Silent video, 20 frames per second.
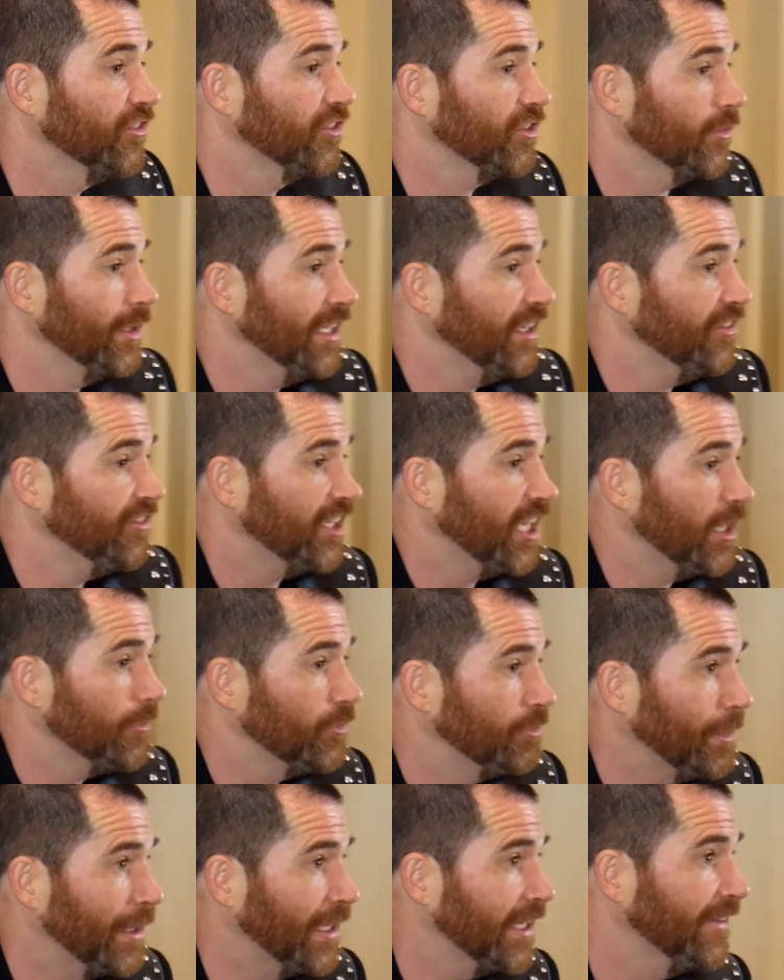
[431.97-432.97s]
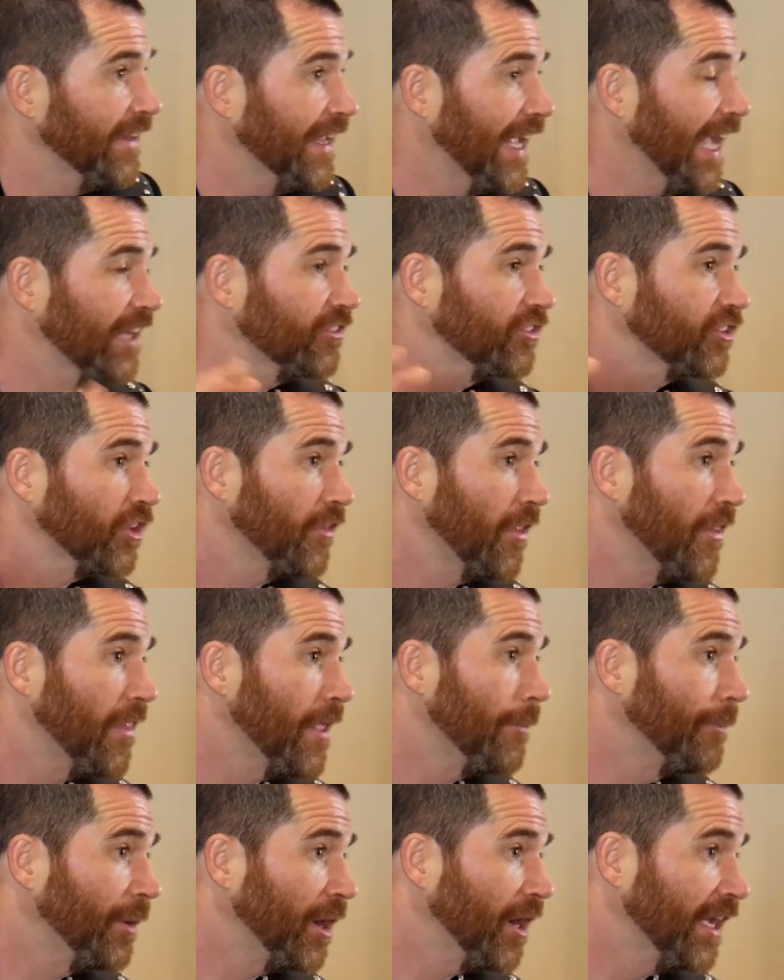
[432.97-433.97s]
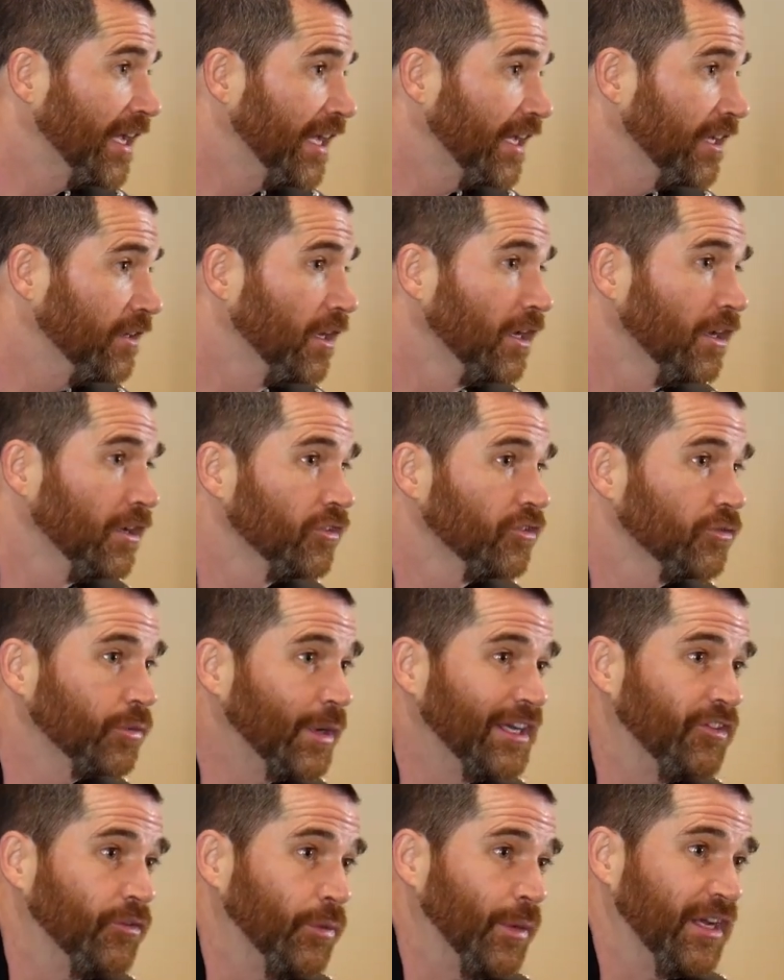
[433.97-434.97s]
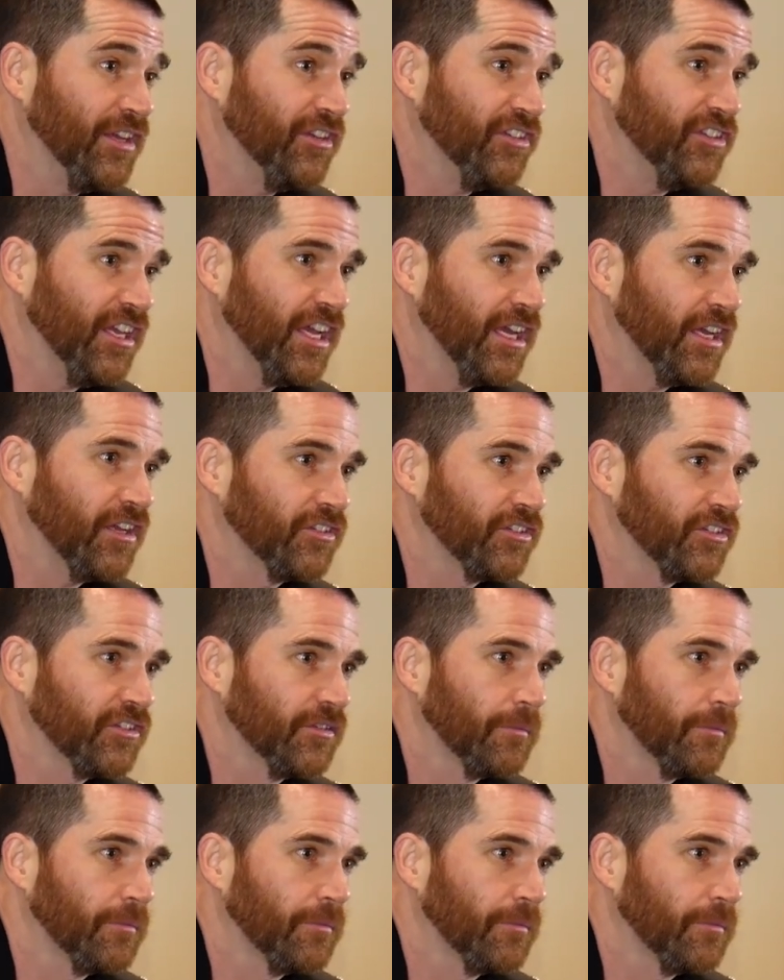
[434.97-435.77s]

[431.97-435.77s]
so we need to keep spending the ads so that they'll buy in 2026.